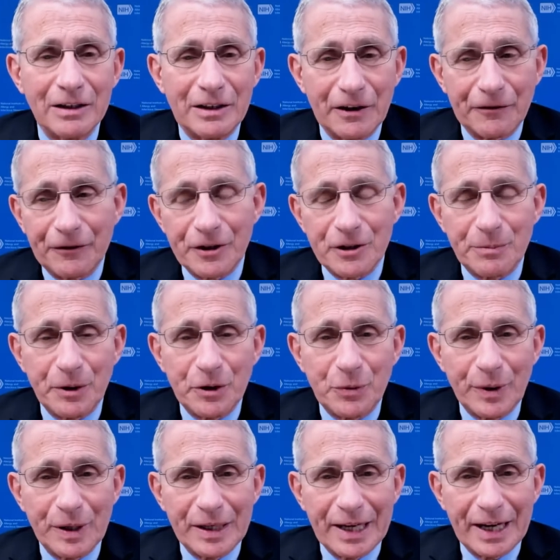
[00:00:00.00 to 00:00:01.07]
difference
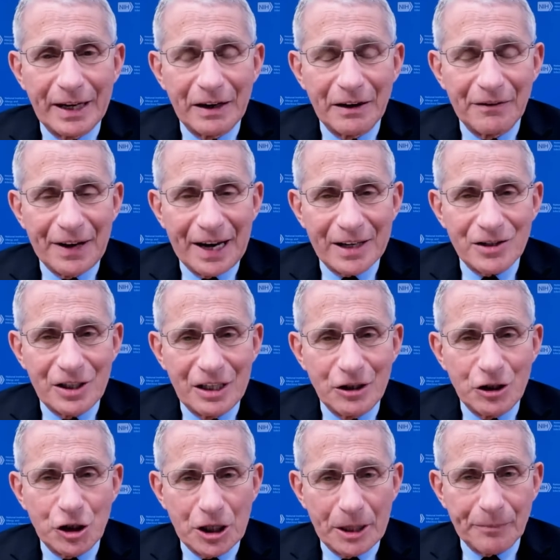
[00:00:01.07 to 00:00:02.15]
between getting a vaccine
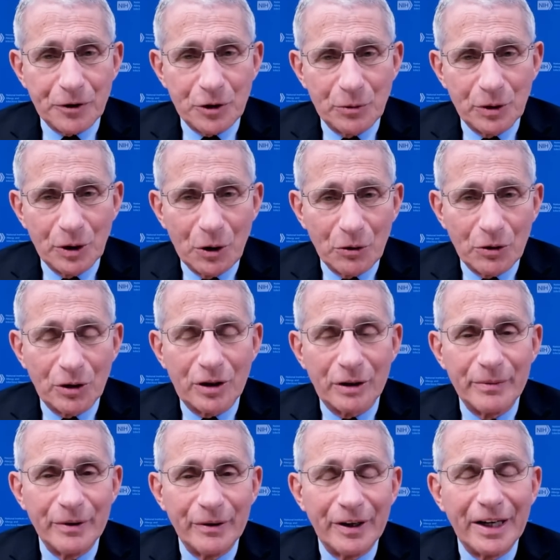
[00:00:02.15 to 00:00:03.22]
shipped to a local
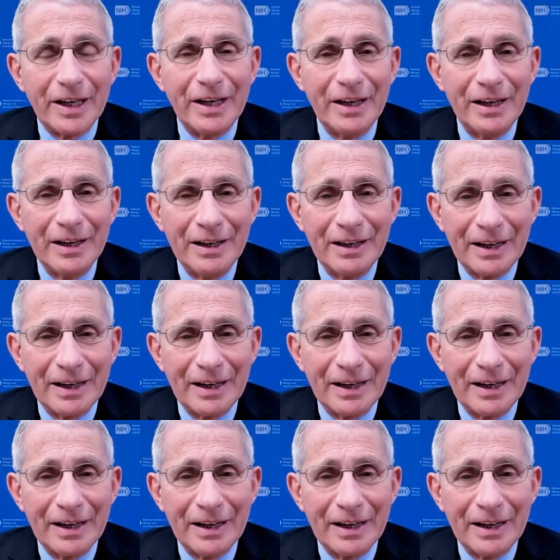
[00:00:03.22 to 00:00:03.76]
community